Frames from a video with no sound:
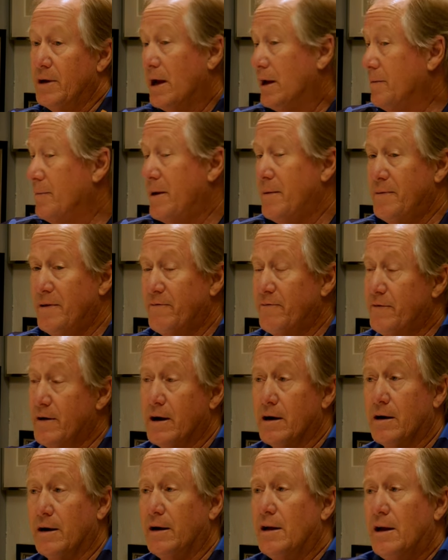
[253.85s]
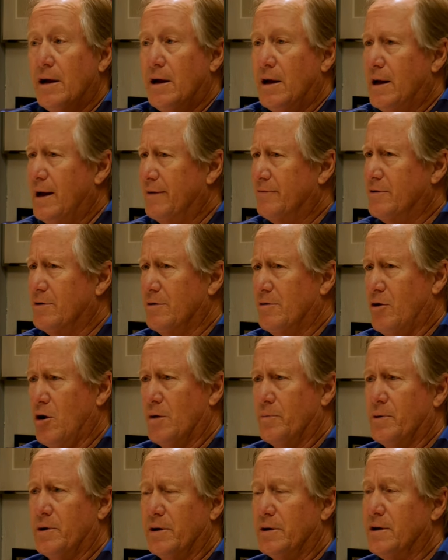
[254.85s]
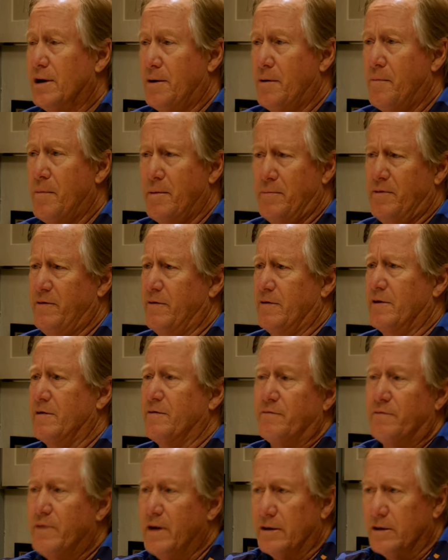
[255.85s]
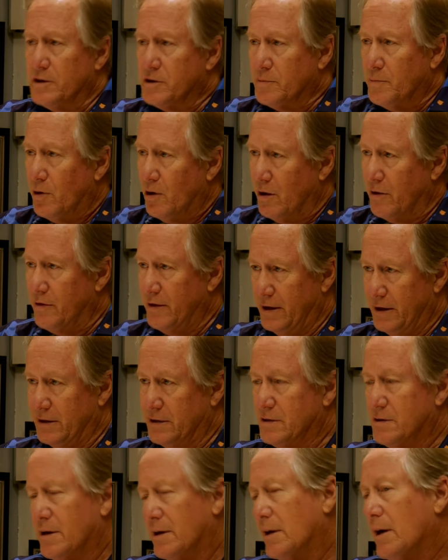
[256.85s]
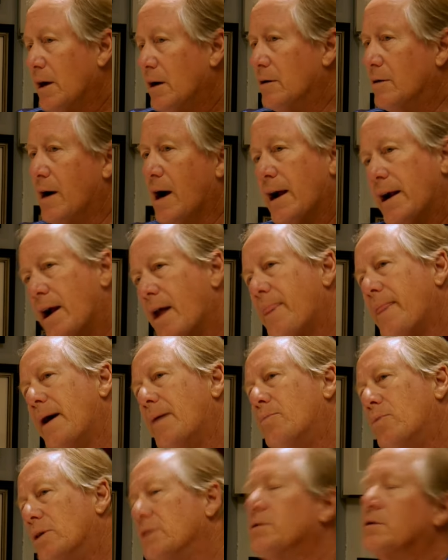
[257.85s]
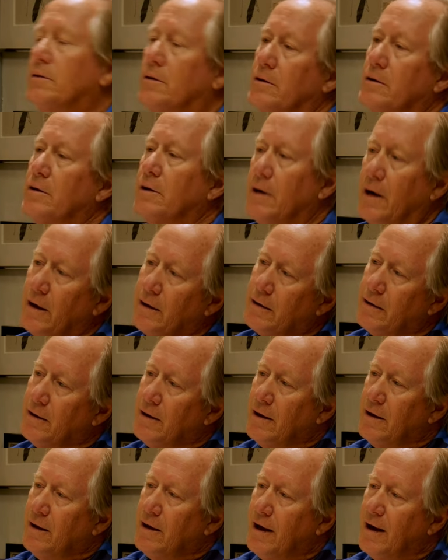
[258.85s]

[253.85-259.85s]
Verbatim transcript: And it may be very, after a long period of time, it may be a very small thing. It's like, oh, I got that brushstroke correct. Right.